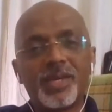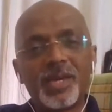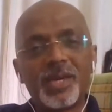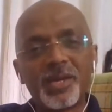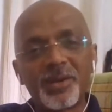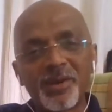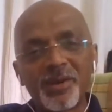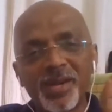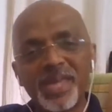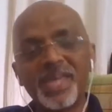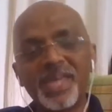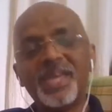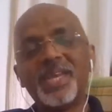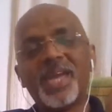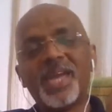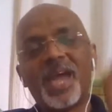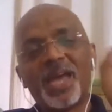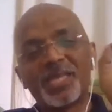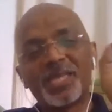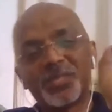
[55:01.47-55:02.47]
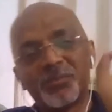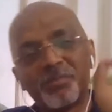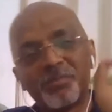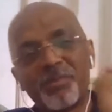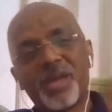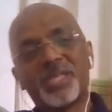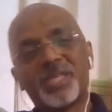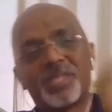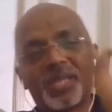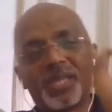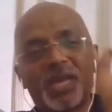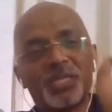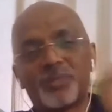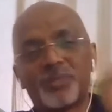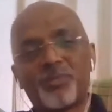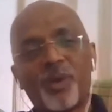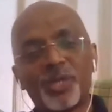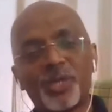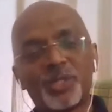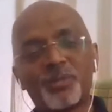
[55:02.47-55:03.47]
Read as much as
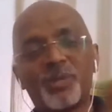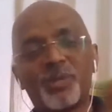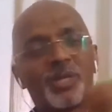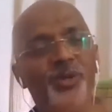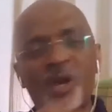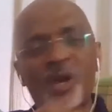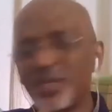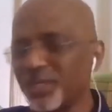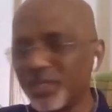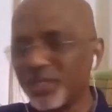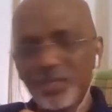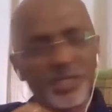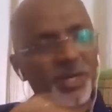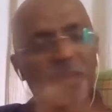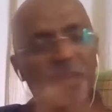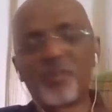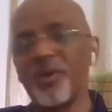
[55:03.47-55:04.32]
possible, not just your